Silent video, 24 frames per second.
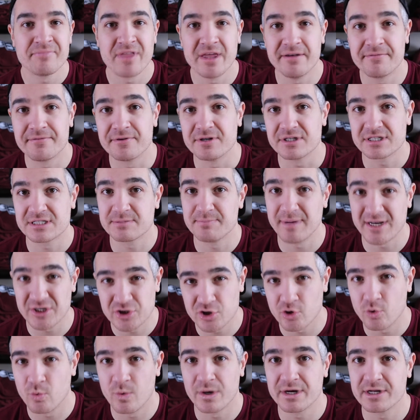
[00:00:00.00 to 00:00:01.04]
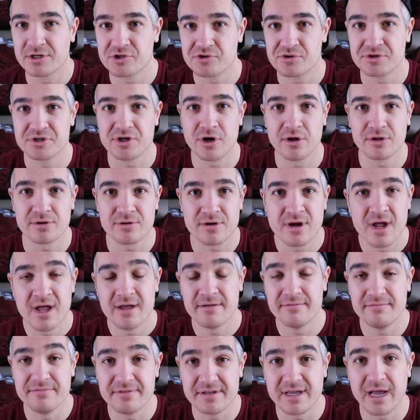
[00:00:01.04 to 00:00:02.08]
And for a special $100
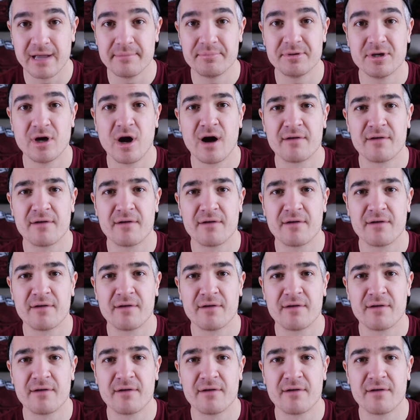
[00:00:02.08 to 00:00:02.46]
VIP